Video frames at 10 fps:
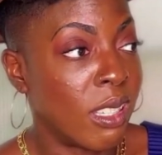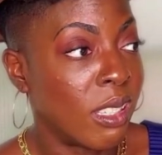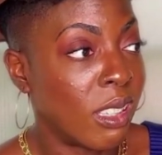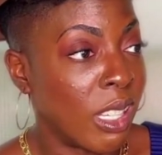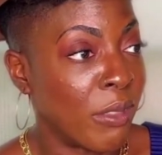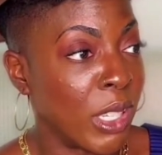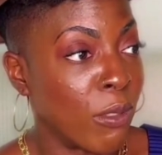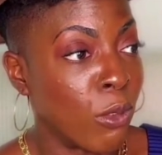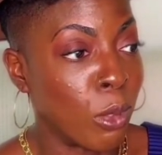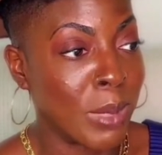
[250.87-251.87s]
living
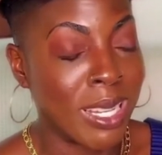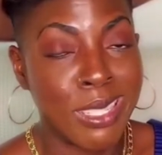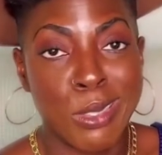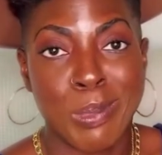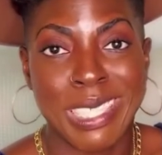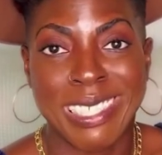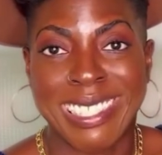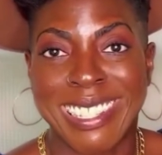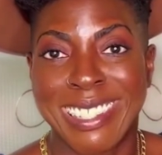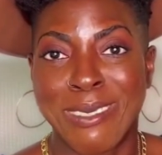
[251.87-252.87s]
for my
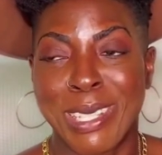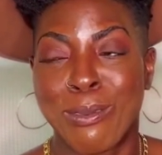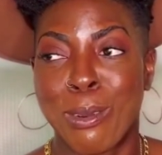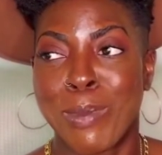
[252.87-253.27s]
husband and living for